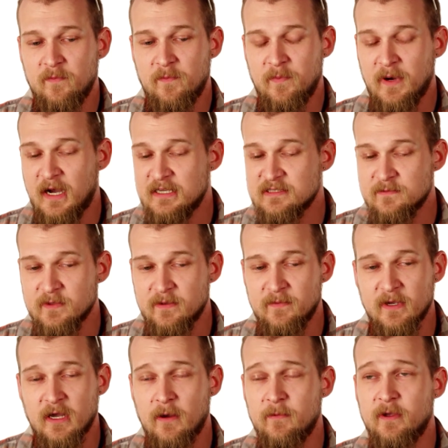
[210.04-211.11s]
possibly
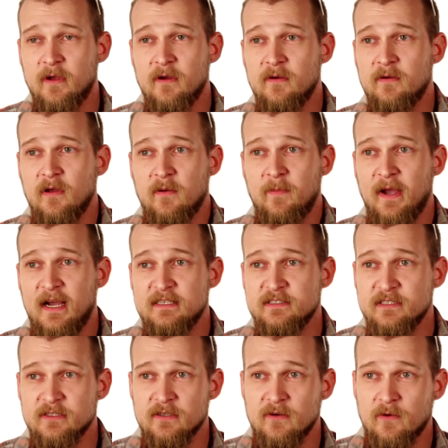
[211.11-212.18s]
becoming a
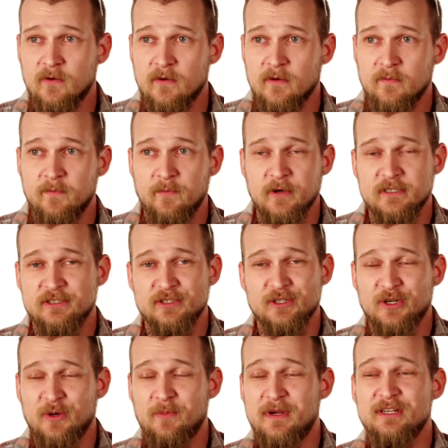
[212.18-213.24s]
pastor or a
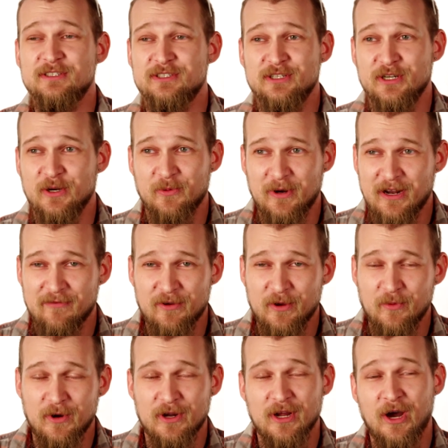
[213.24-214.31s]
preacher or a minister, or whatever you
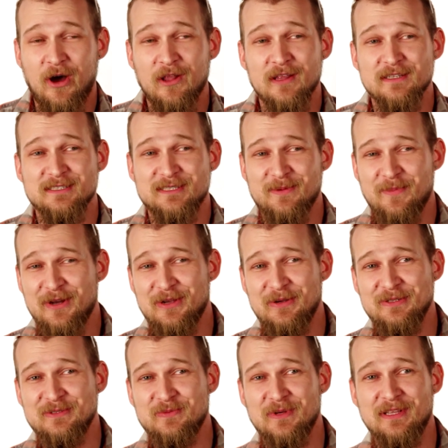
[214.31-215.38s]
want to call it, somebody
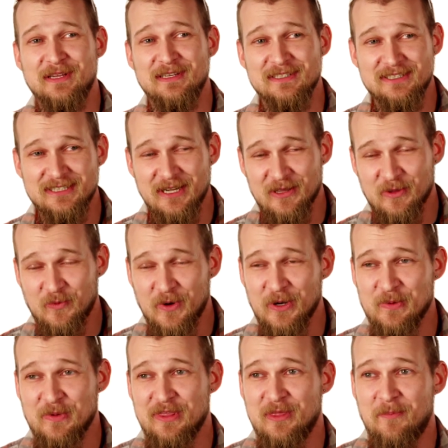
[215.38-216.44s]
who's willing to share the
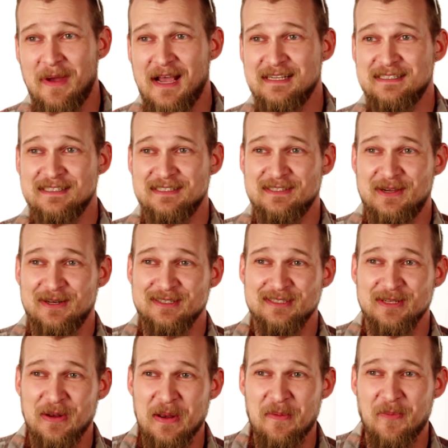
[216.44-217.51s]
word with the masses on a
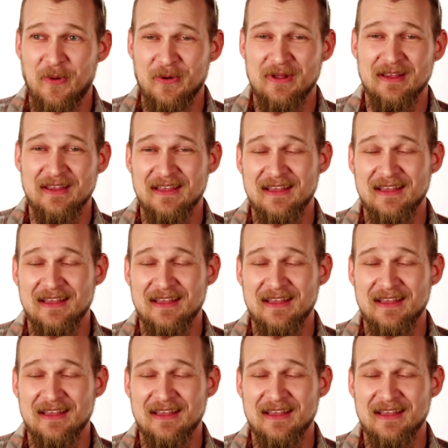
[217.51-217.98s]
Sunday morning.